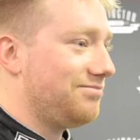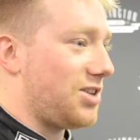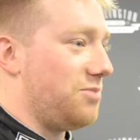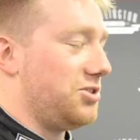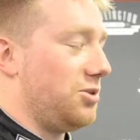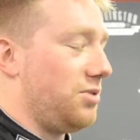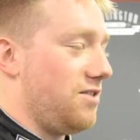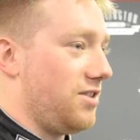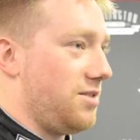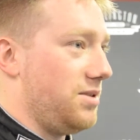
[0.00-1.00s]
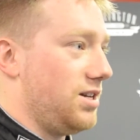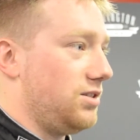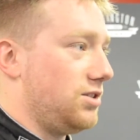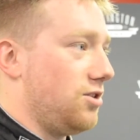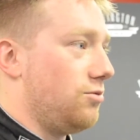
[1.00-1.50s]
comes into play very big.
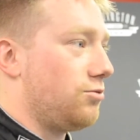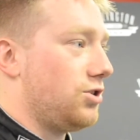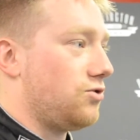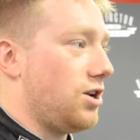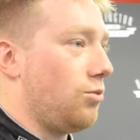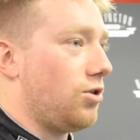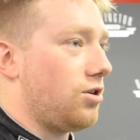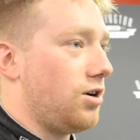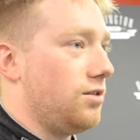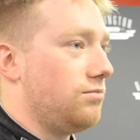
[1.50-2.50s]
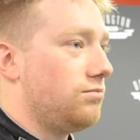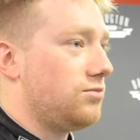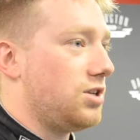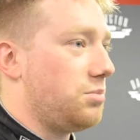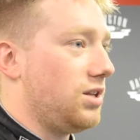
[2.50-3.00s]
So we're just trying to work on
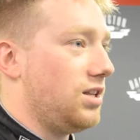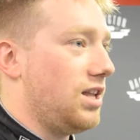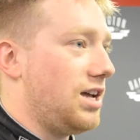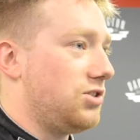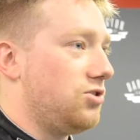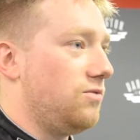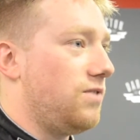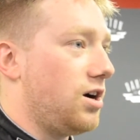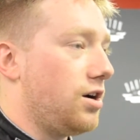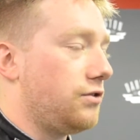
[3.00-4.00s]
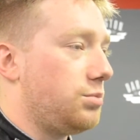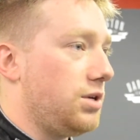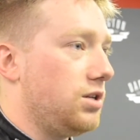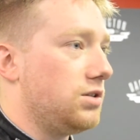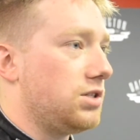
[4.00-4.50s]
something that has good fire-off
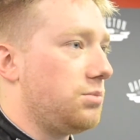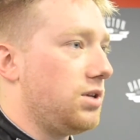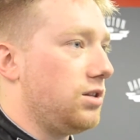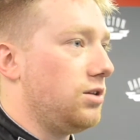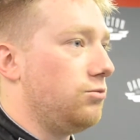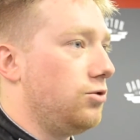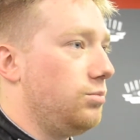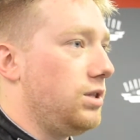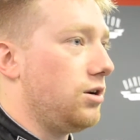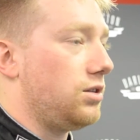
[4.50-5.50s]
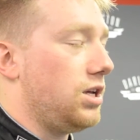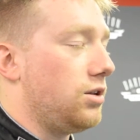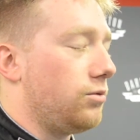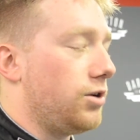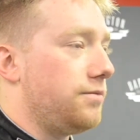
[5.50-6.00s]
speed and something that will be there at the end
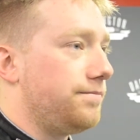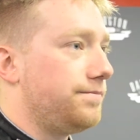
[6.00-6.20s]
of the run.